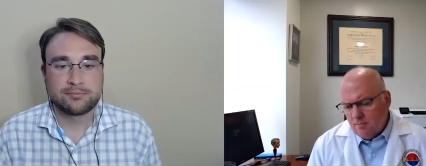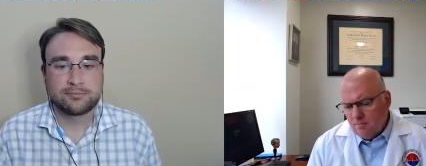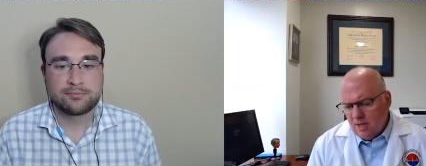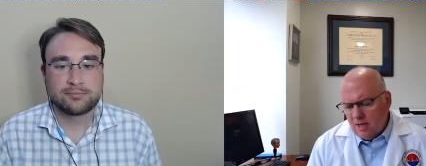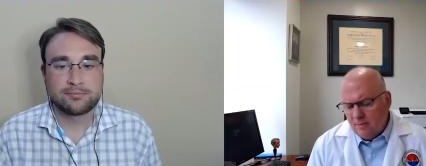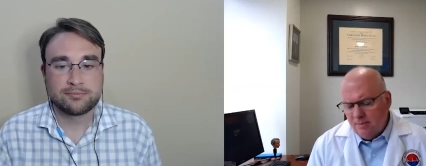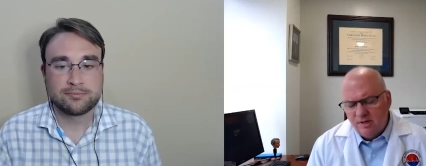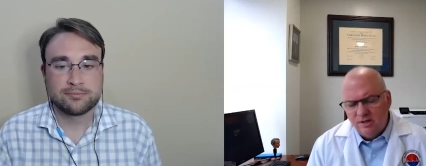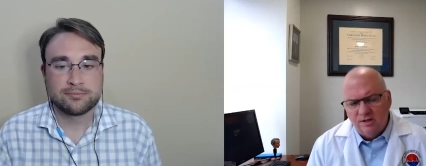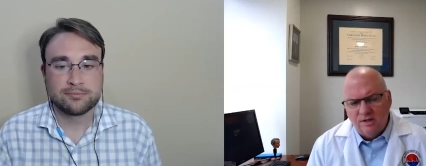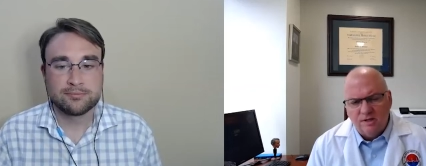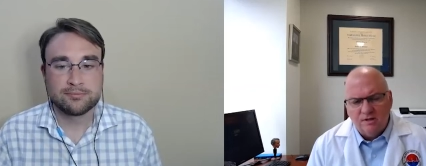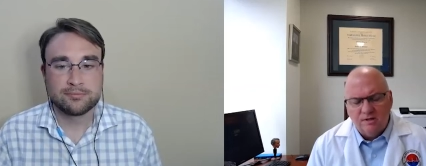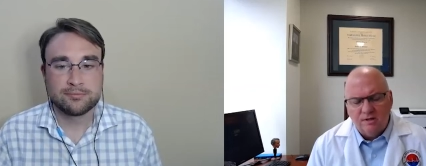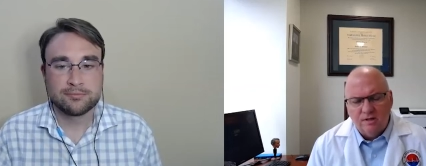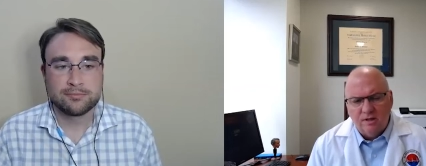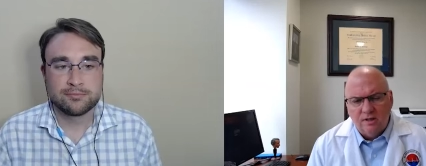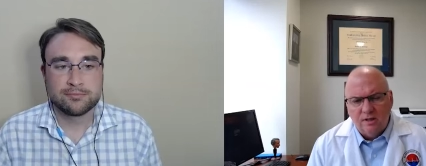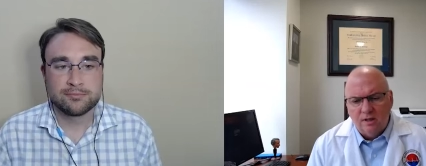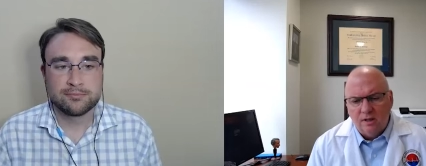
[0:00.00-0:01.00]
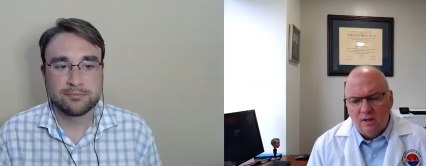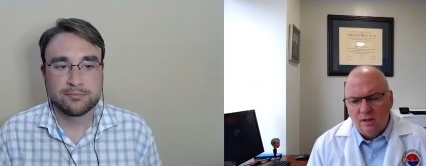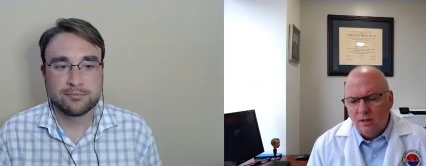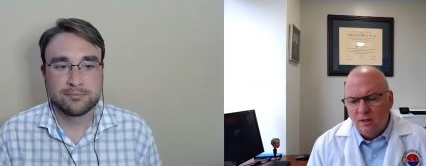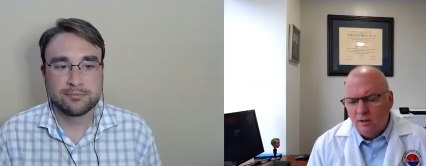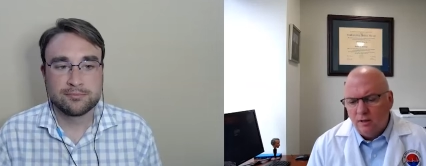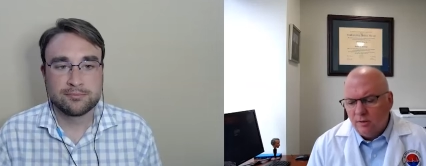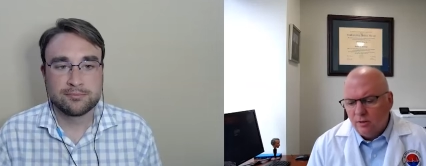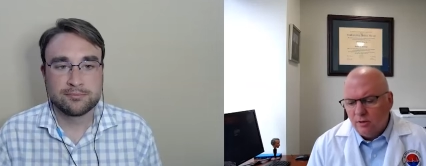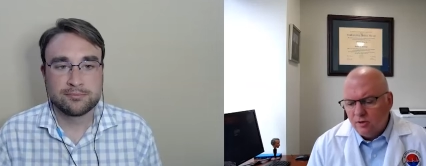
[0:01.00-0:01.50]
Speaker 1: maybe 60
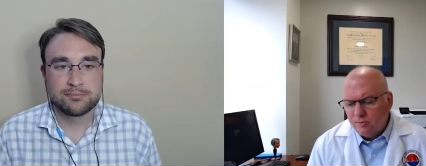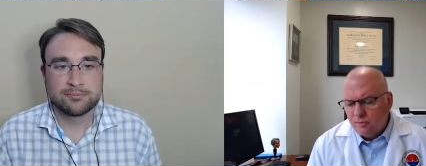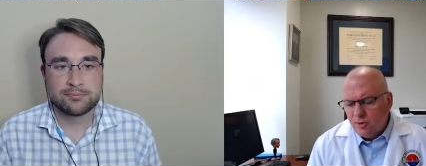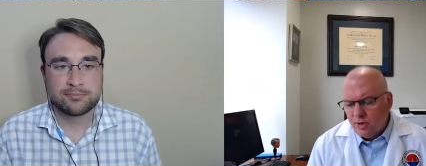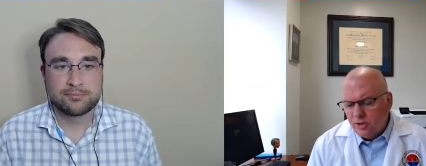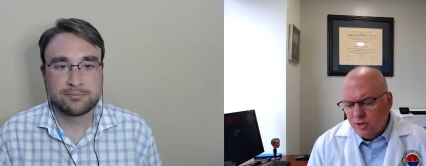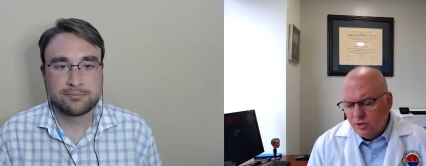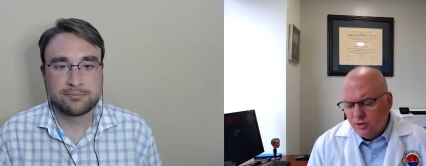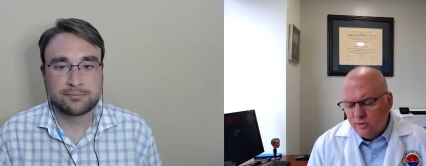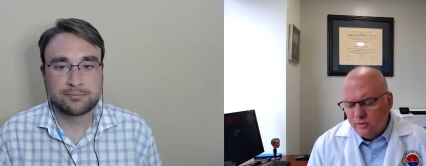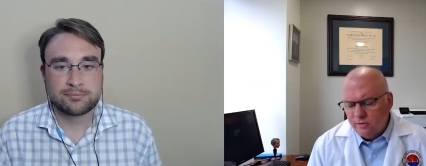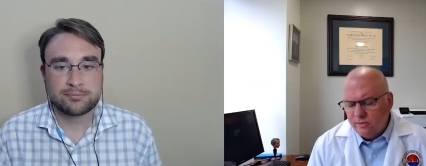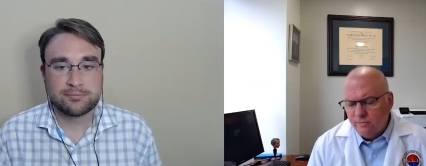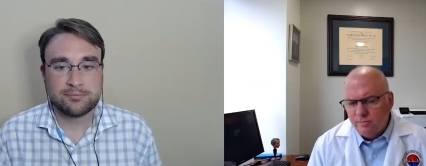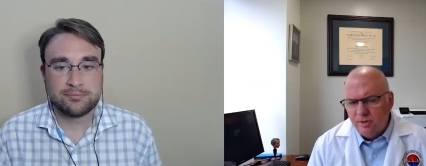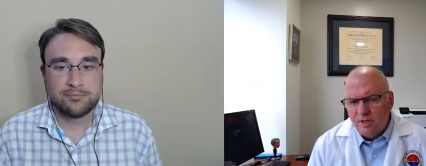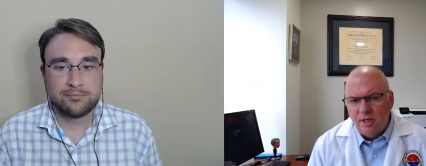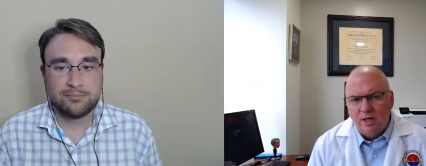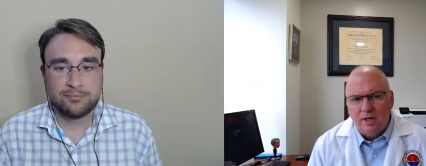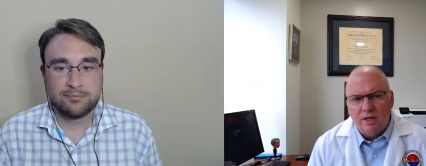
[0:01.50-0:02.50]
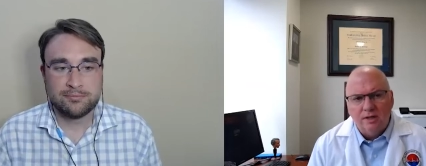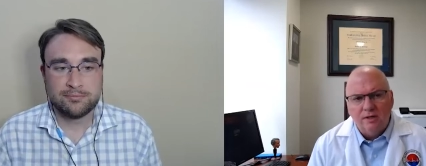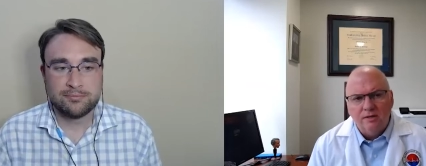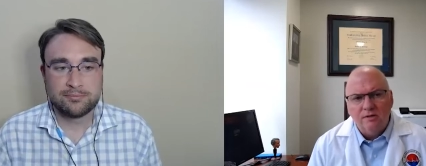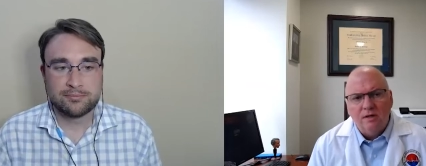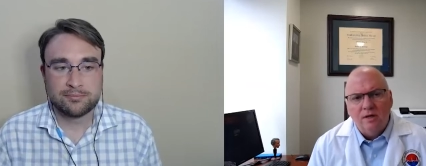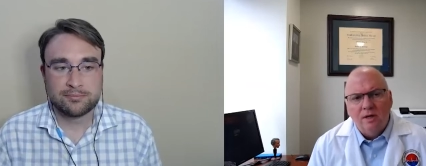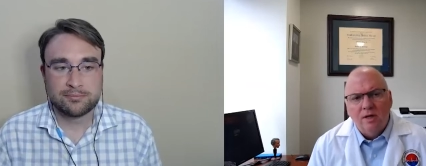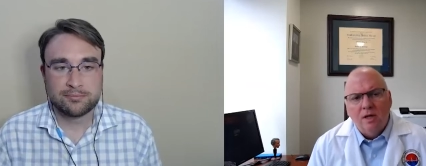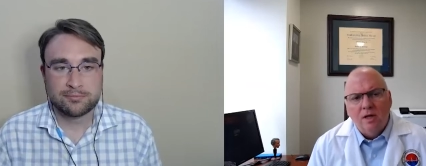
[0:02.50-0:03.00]
uh, nurse practitioners and
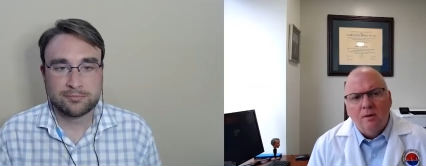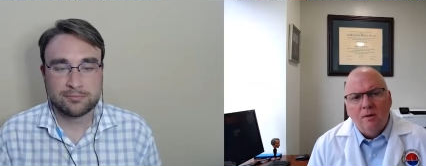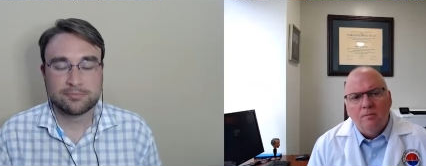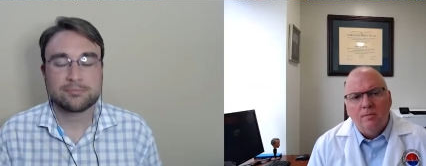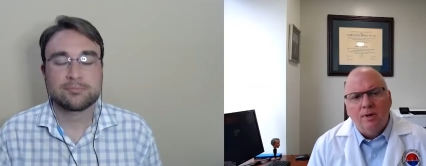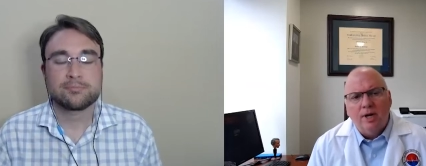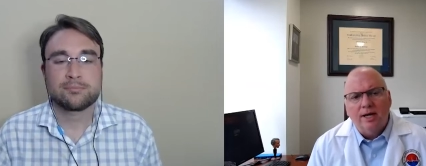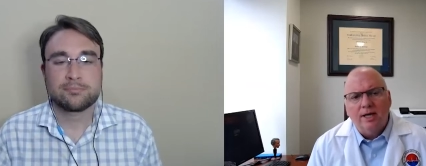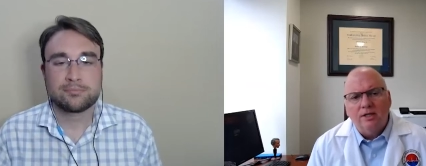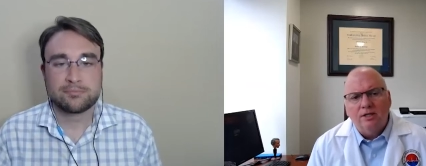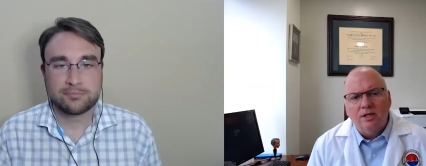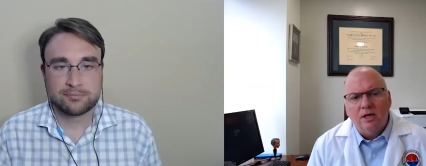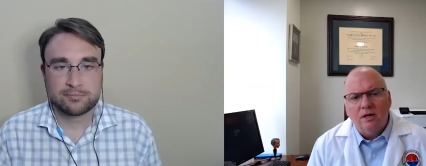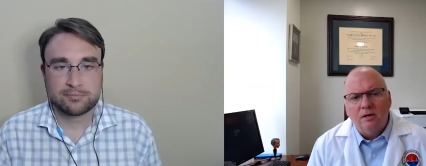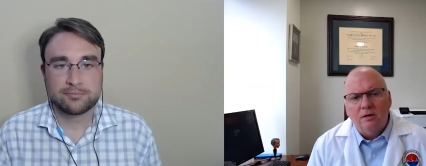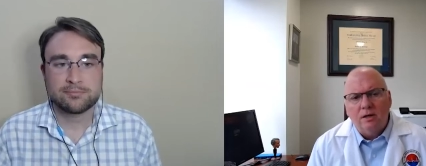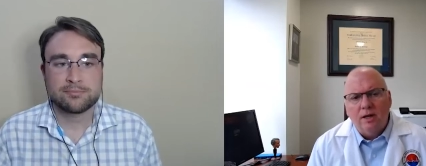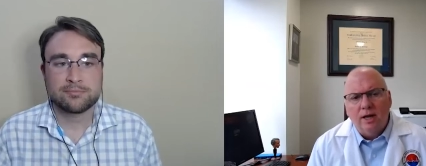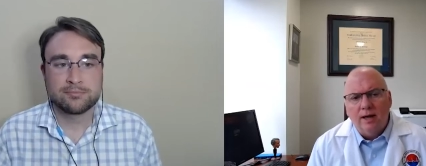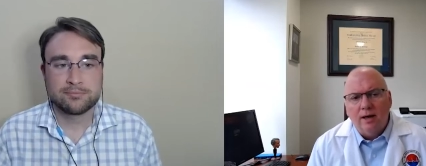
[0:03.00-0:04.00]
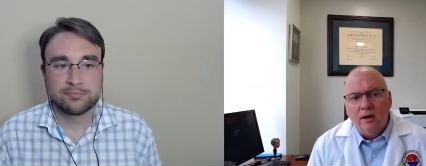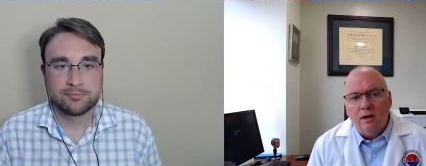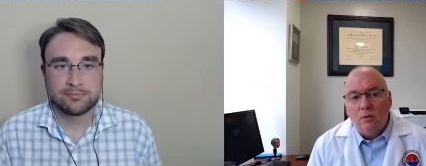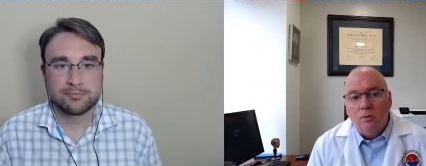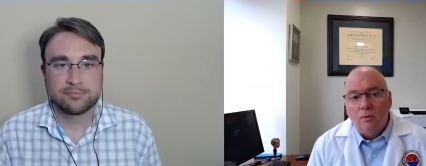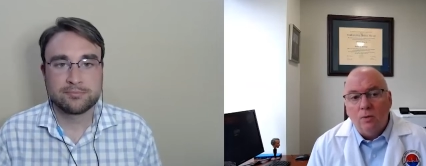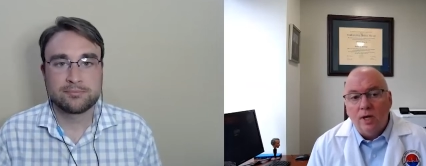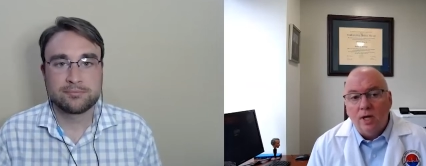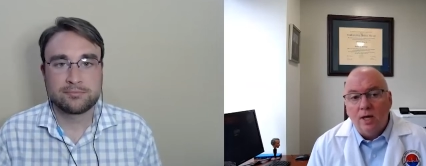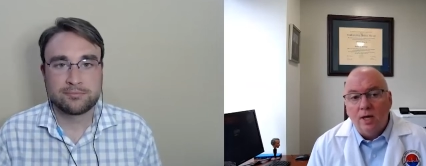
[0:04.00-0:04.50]
PAs. But I can tell you now
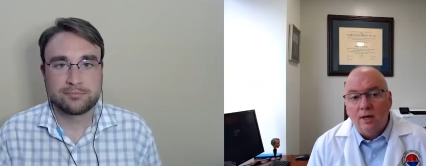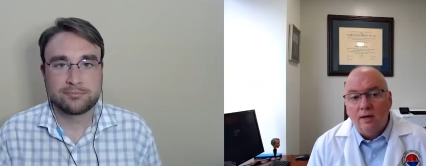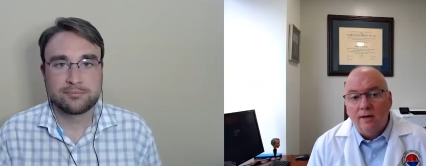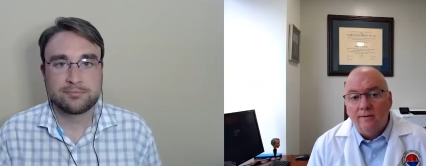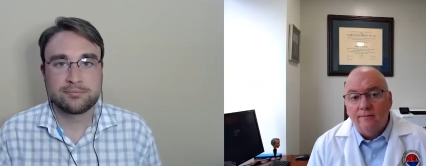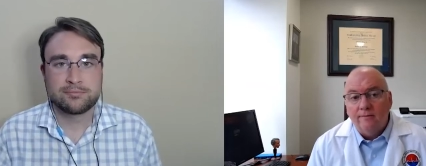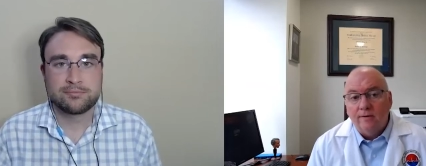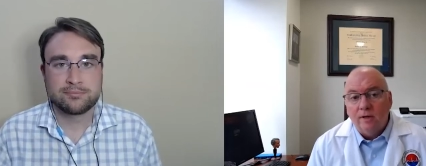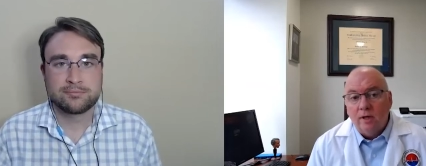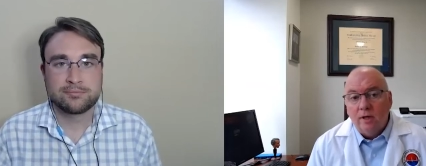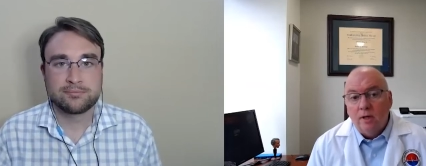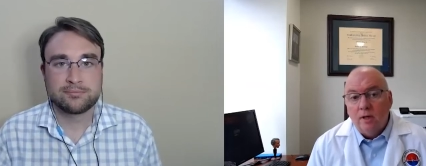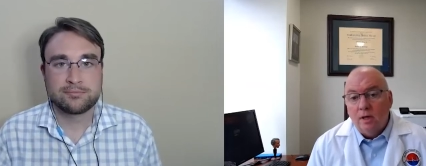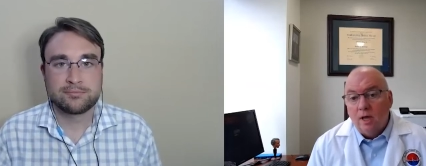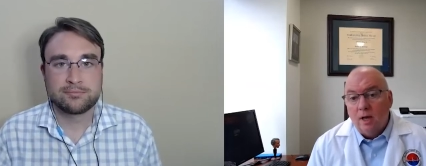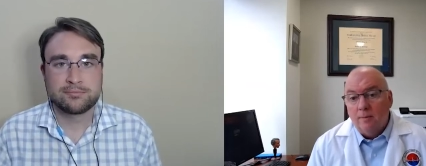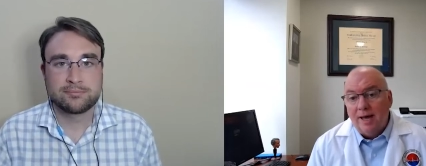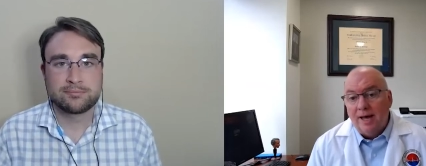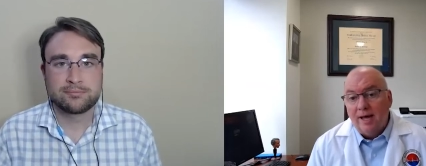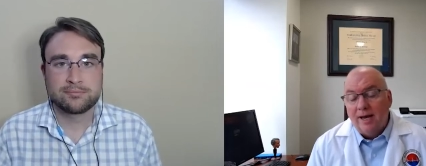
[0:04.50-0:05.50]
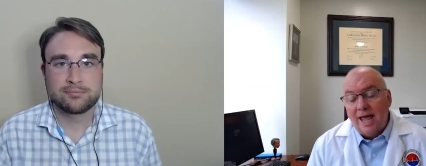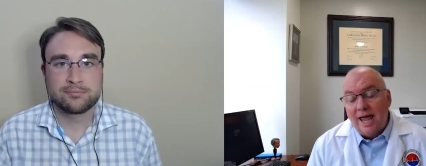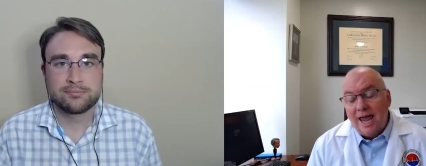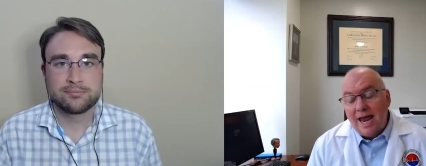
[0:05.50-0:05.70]
we have about